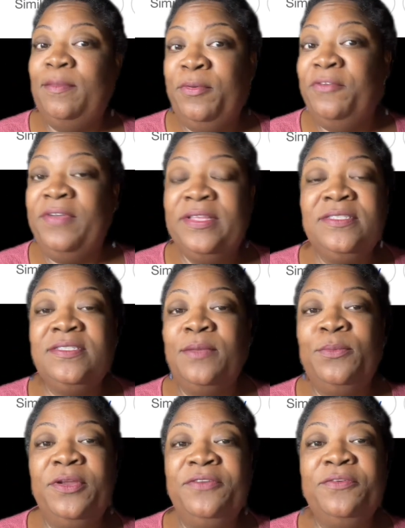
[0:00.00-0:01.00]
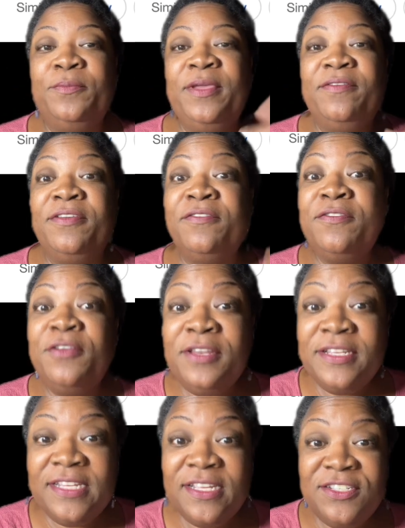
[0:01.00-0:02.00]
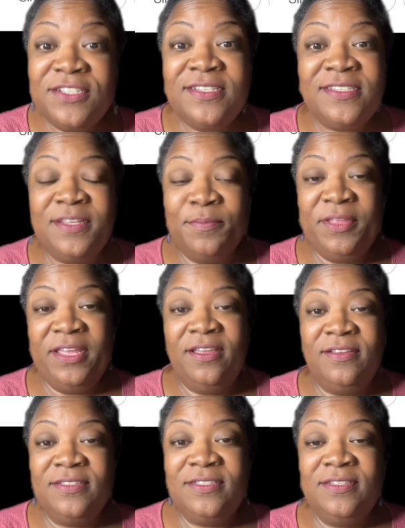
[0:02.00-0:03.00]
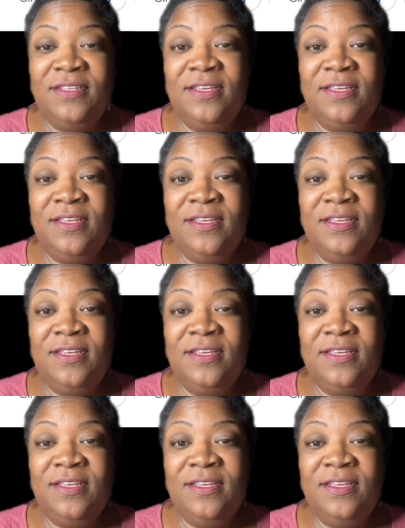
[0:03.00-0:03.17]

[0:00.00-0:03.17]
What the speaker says: prevents someone from giving full attention to something else.